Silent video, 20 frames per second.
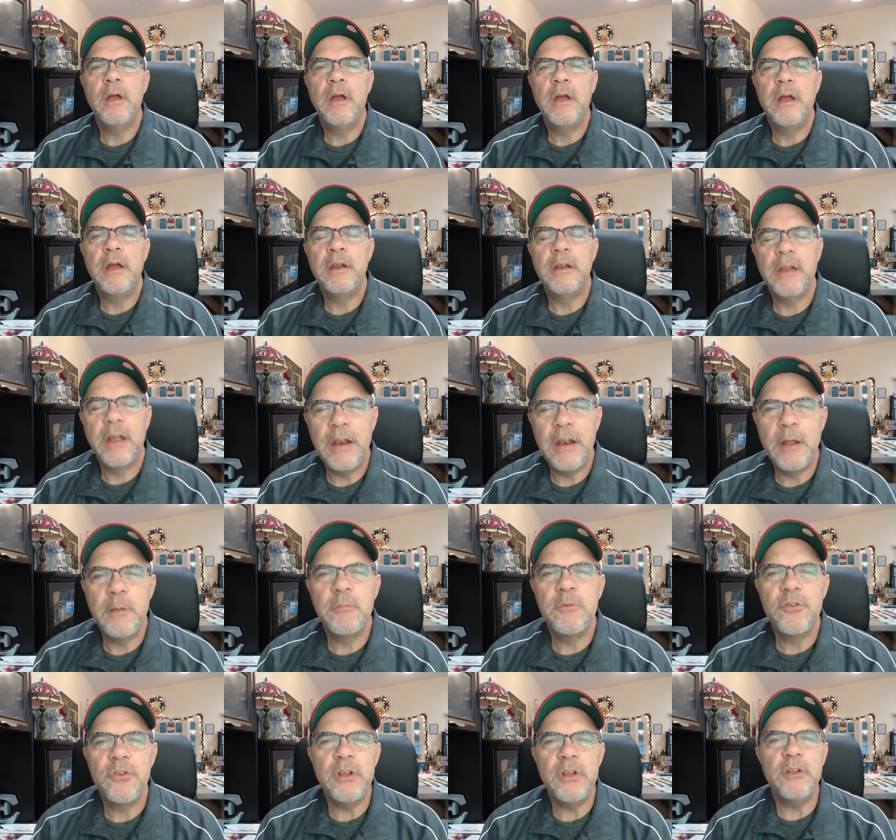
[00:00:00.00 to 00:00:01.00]
and let Him
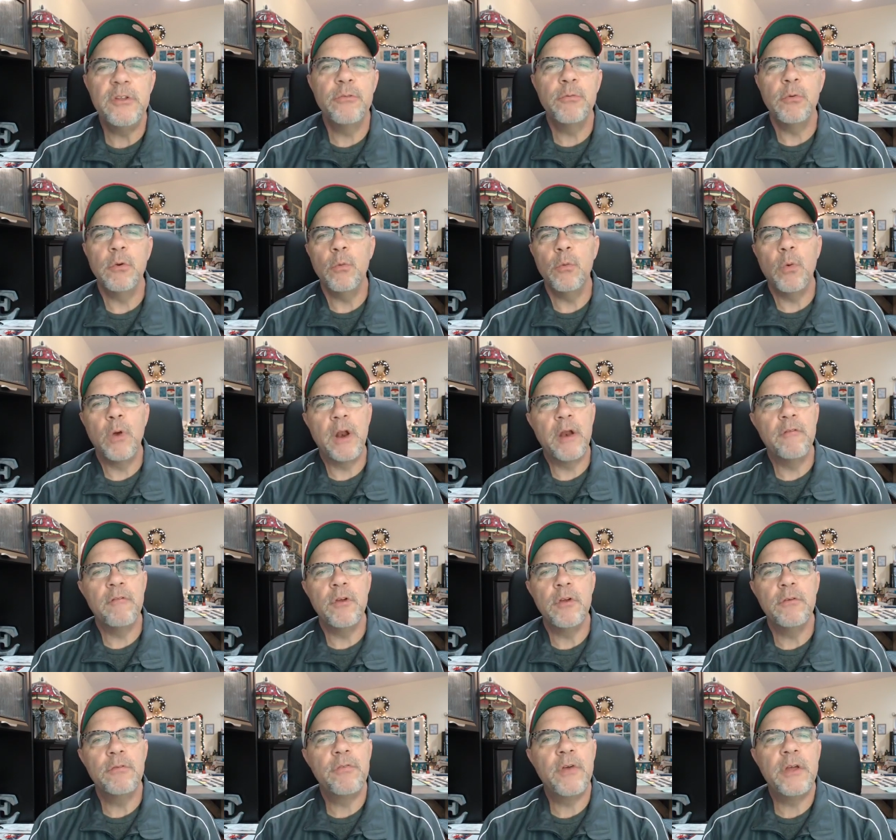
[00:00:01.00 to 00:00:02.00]
see you through whatever
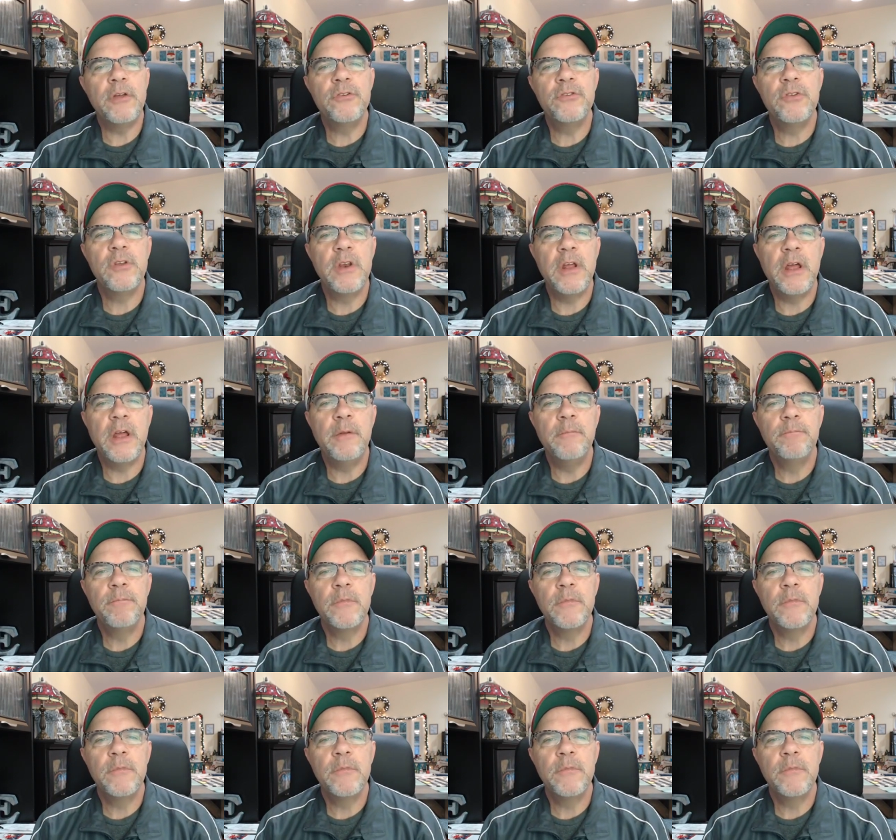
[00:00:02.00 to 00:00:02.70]
you face today.